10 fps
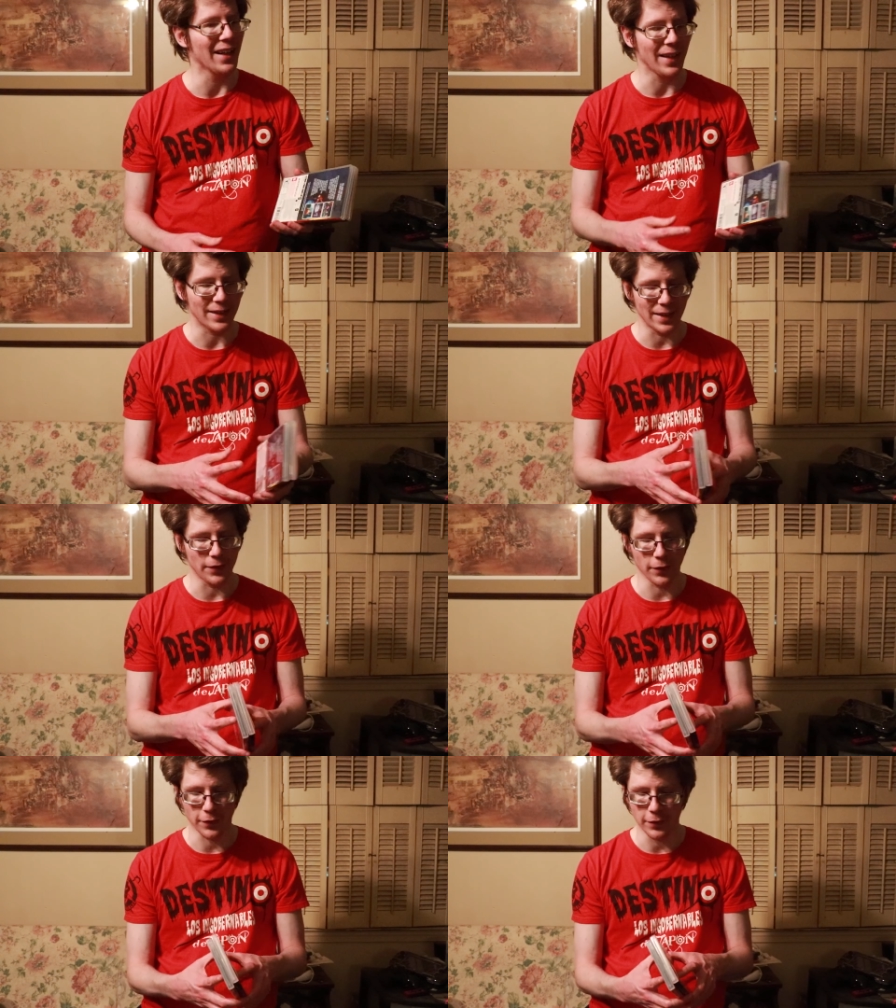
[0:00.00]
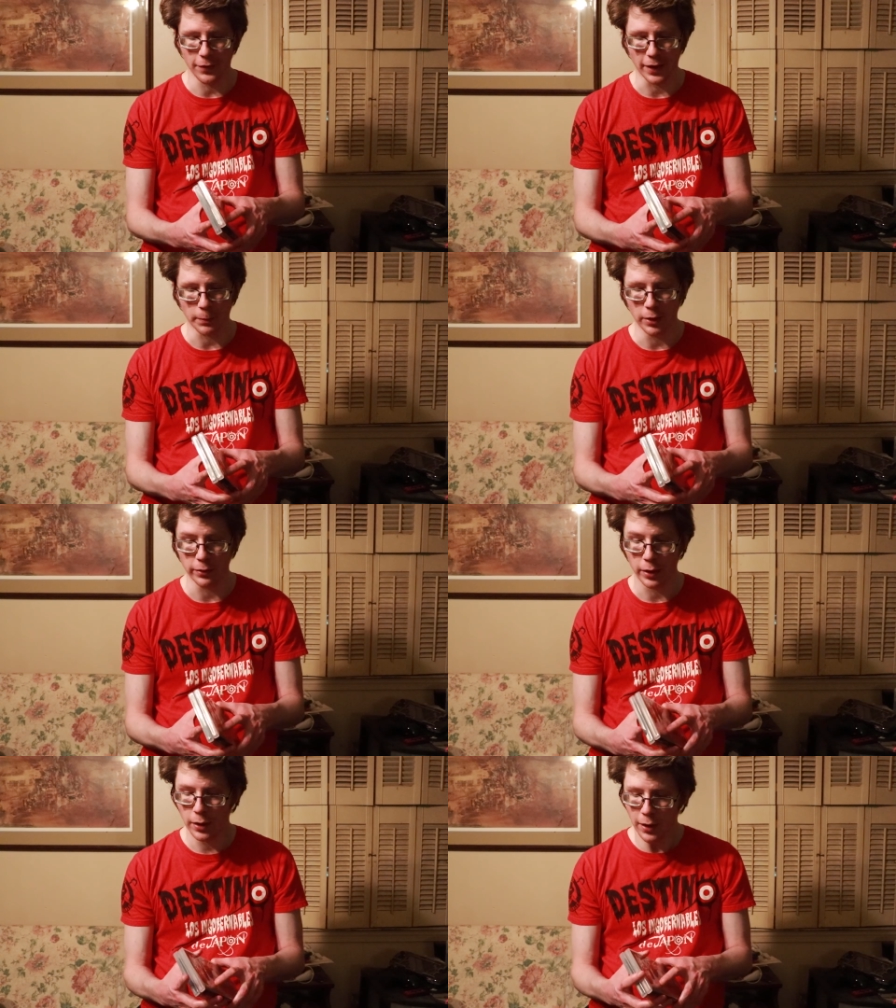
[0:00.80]
Like, that's just a dick move.
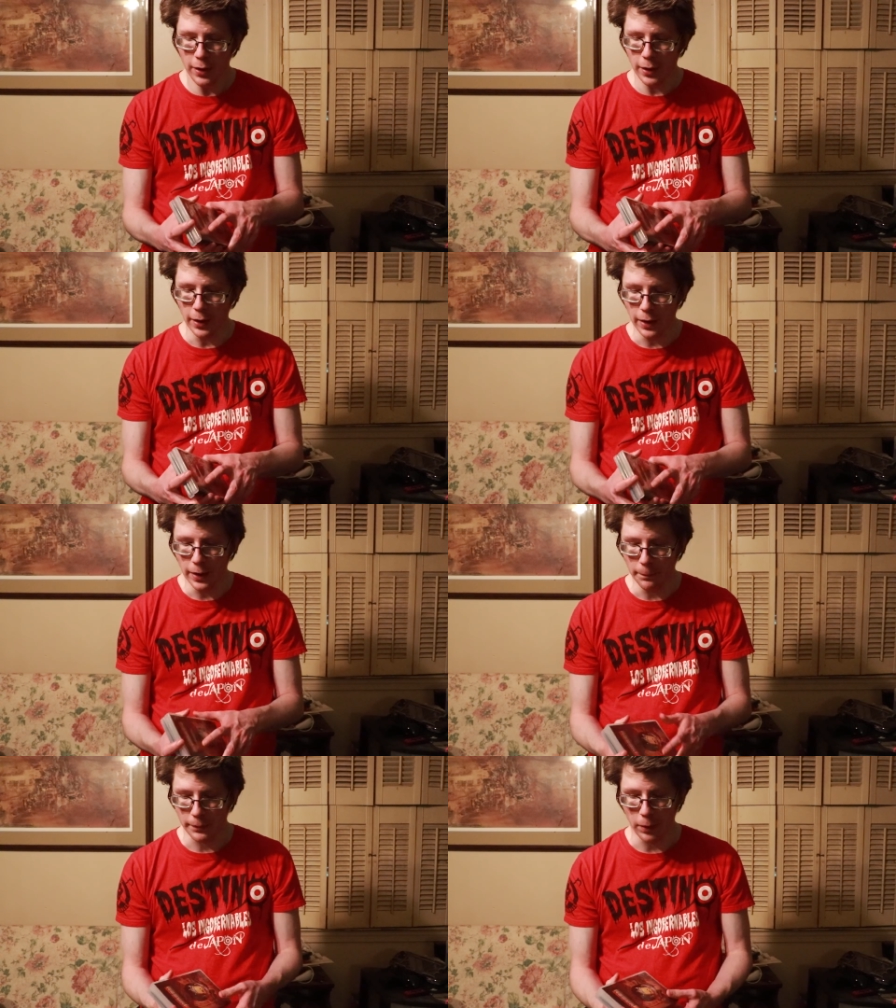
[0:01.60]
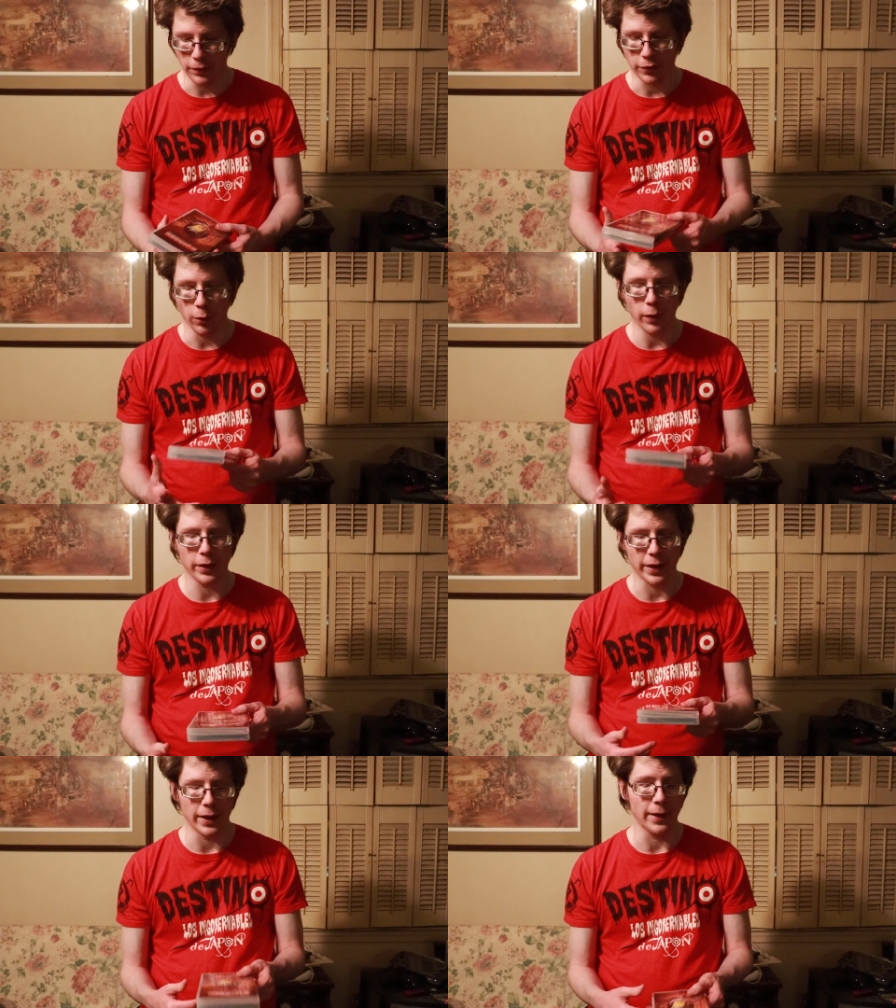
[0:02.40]
I was going
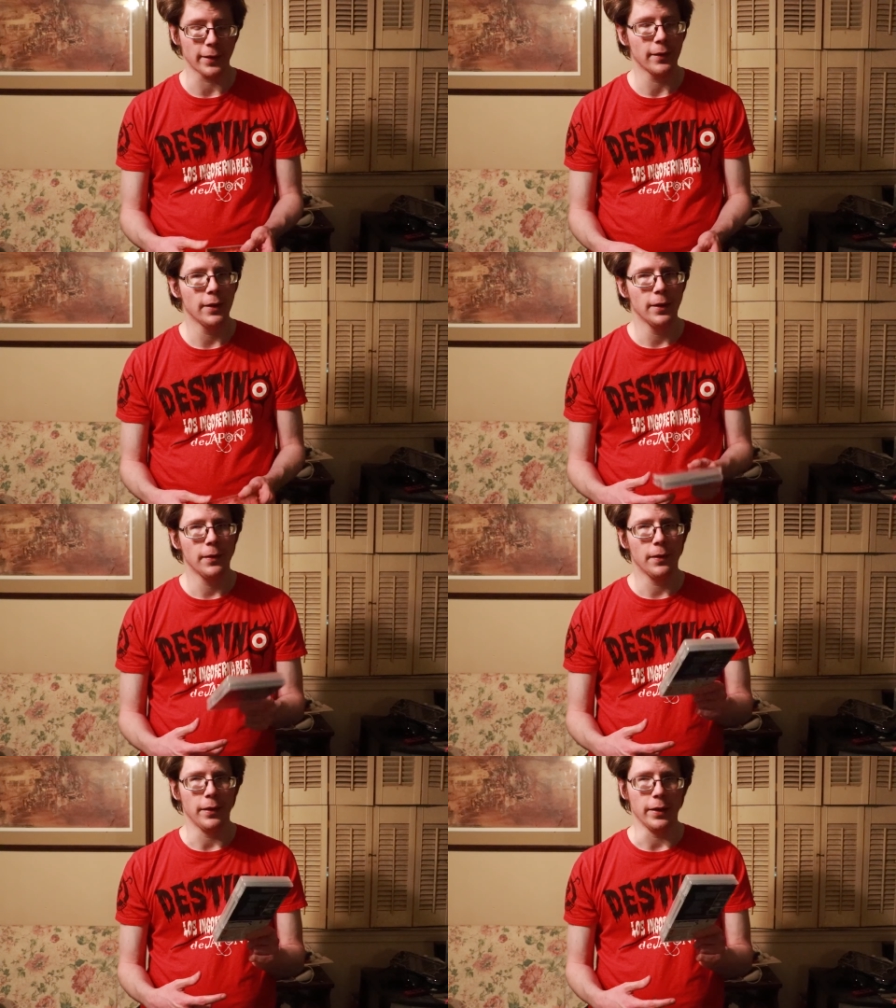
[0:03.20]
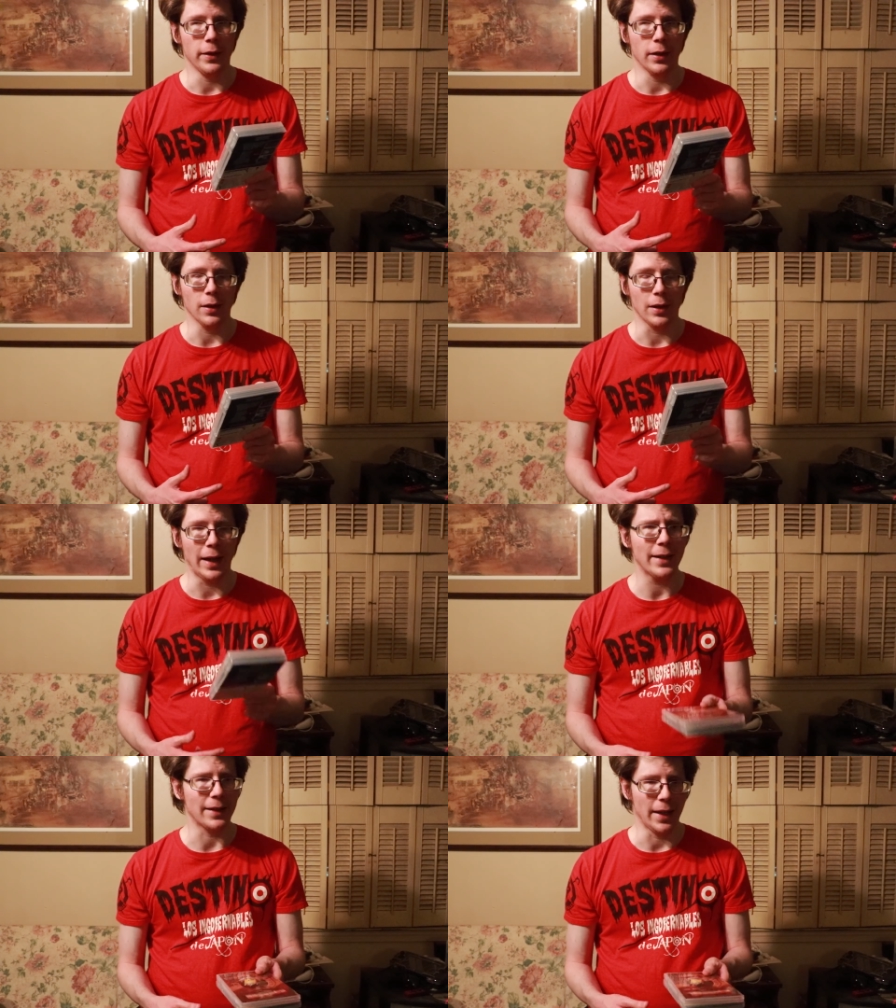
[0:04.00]
to get the
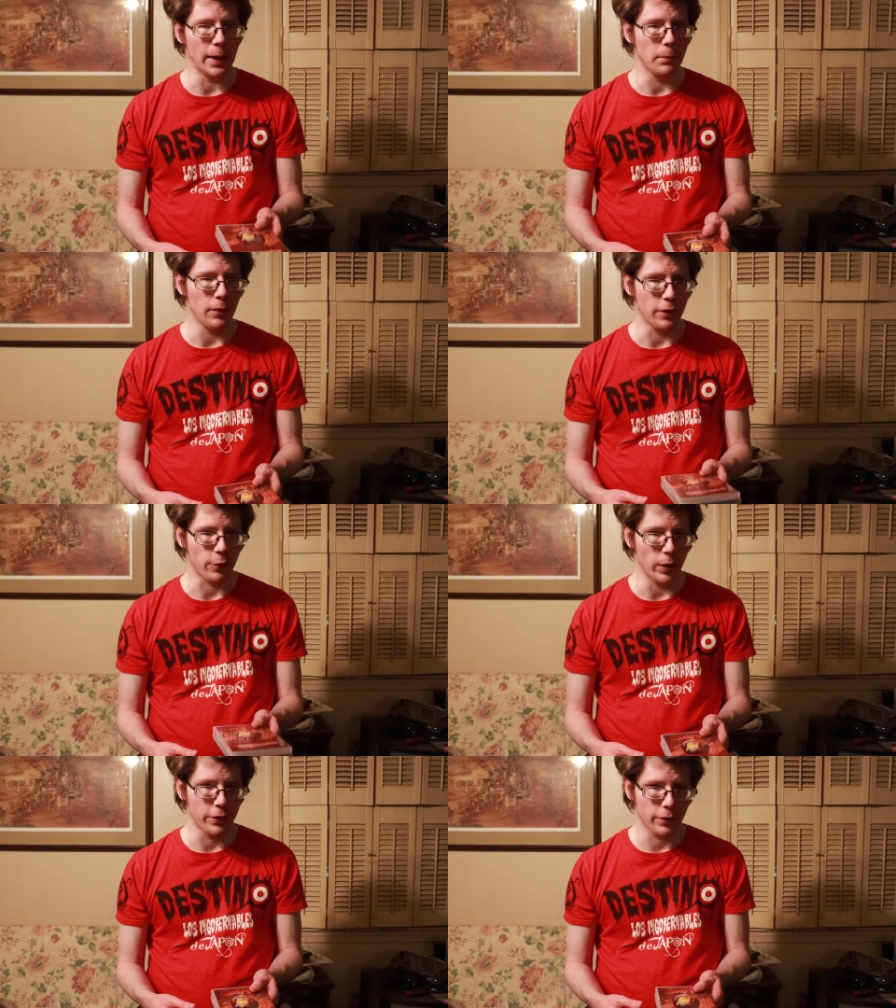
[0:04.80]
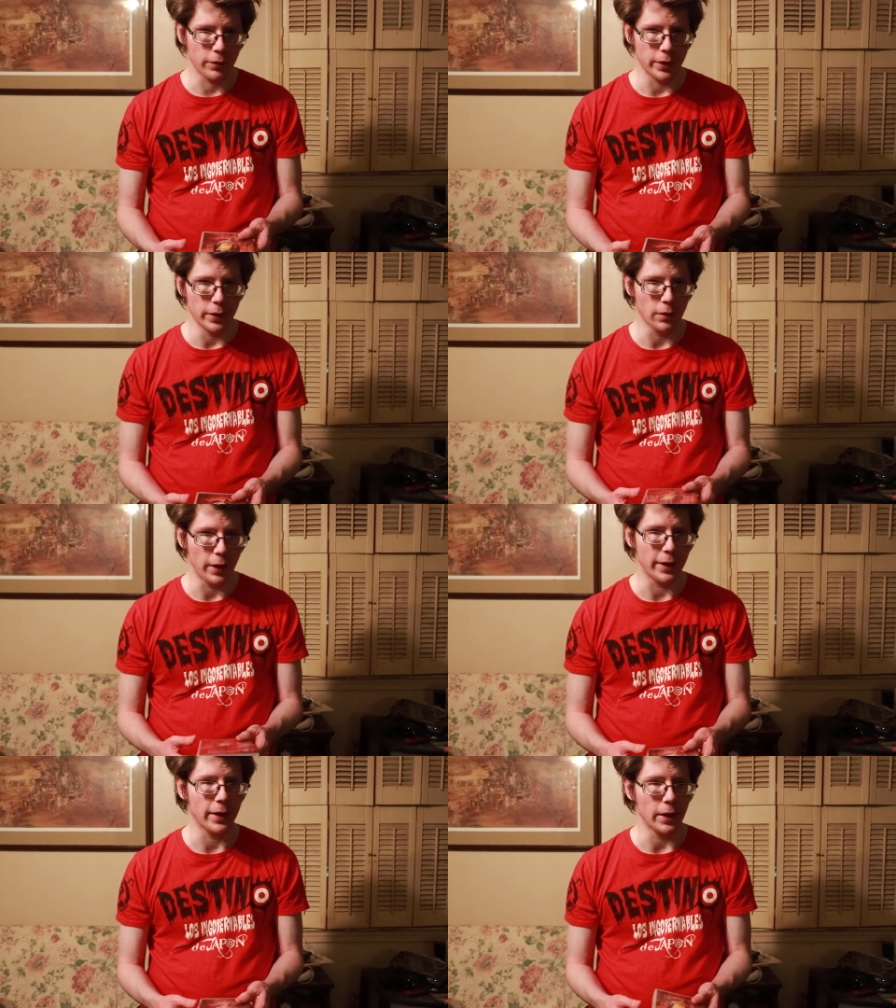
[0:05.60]
Aladdin game on Switch, the
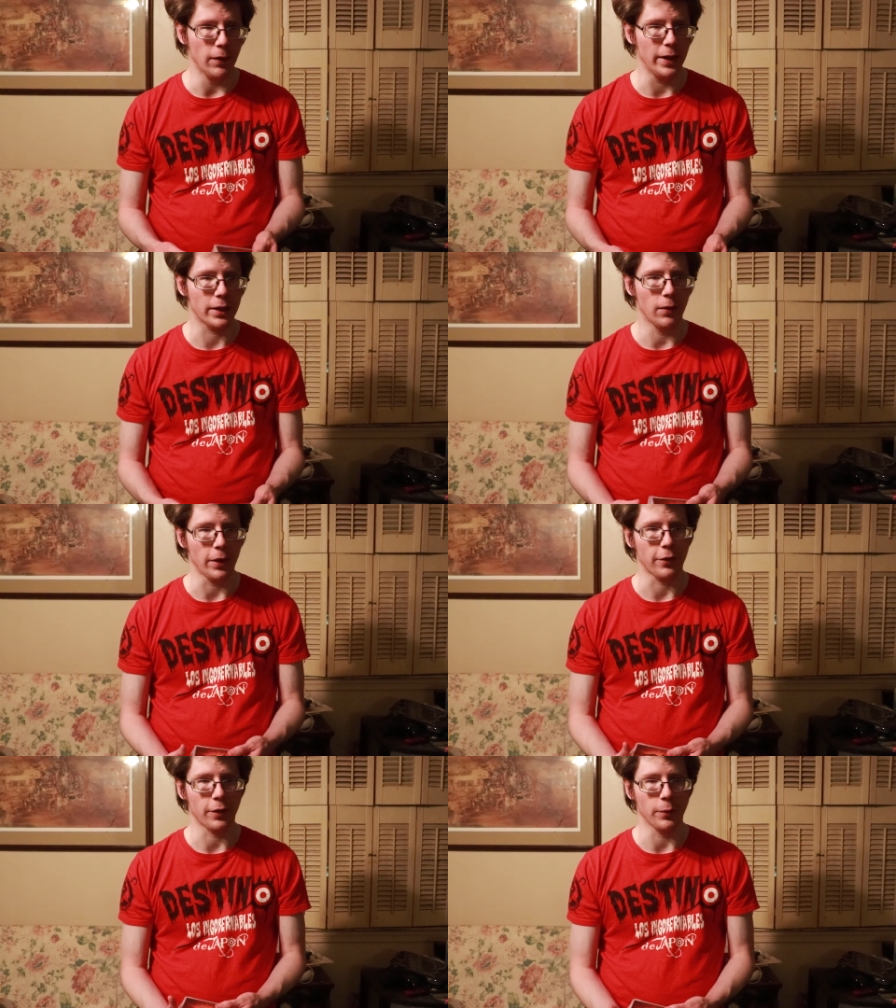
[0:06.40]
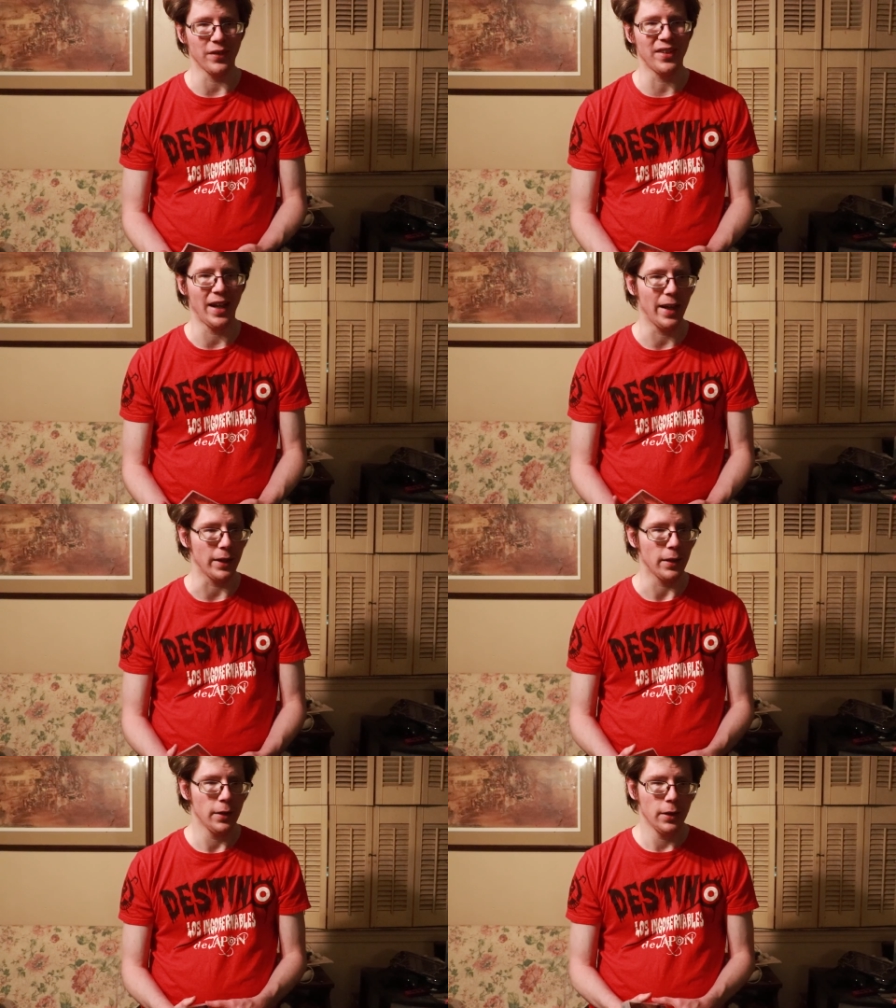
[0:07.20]
Lion King Aladdin collection, because it was 10,